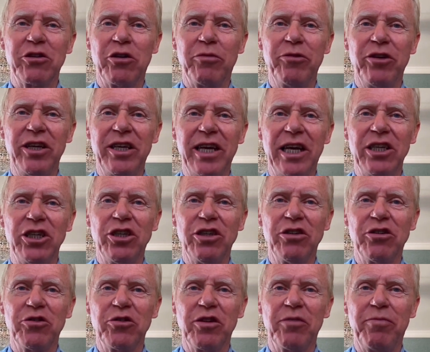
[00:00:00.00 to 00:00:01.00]

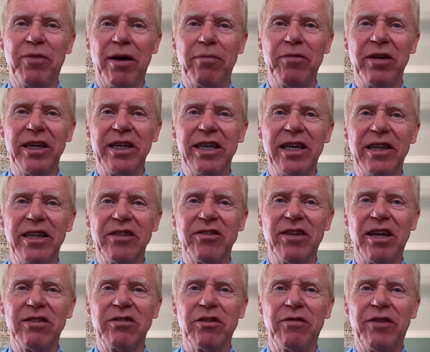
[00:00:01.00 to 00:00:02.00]
communication to the public in the
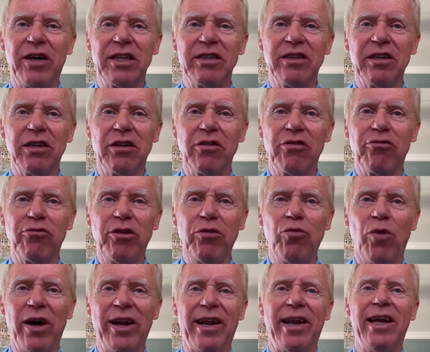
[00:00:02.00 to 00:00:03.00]
sense of Article
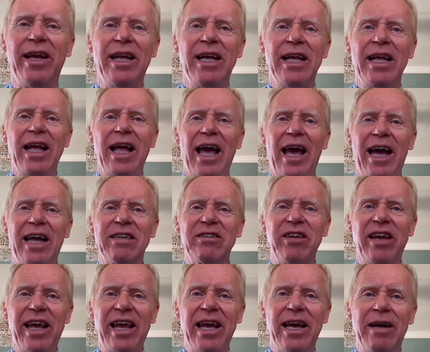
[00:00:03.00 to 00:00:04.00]
3.1. And
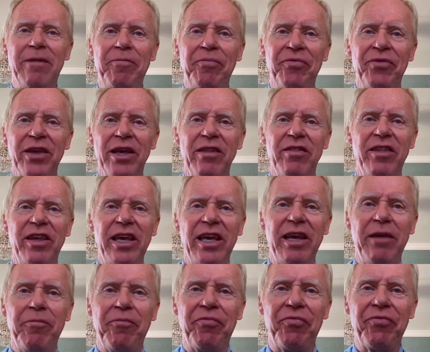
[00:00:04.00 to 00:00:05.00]
here the